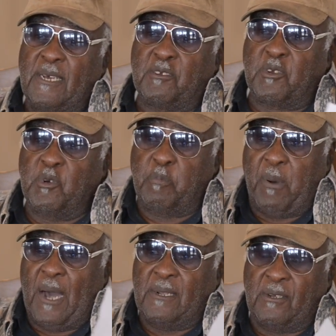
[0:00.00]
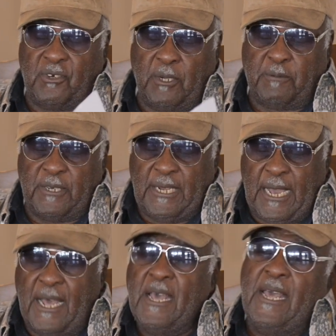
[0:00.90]
There were 2 partnerships in
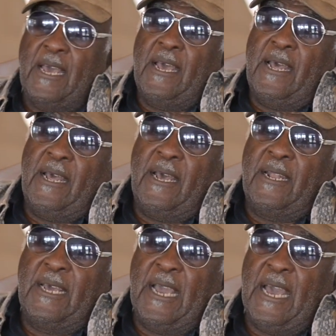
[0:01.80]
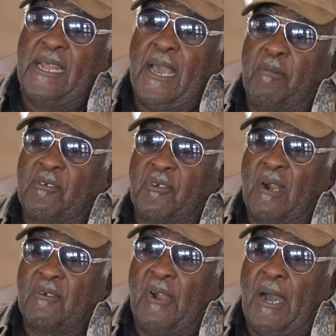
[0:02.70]
that. And they had to have a
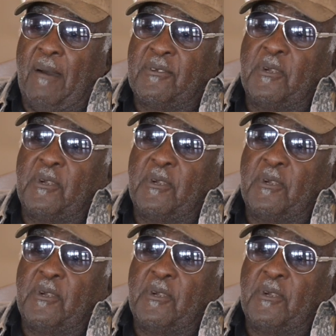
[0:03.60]
truck driver.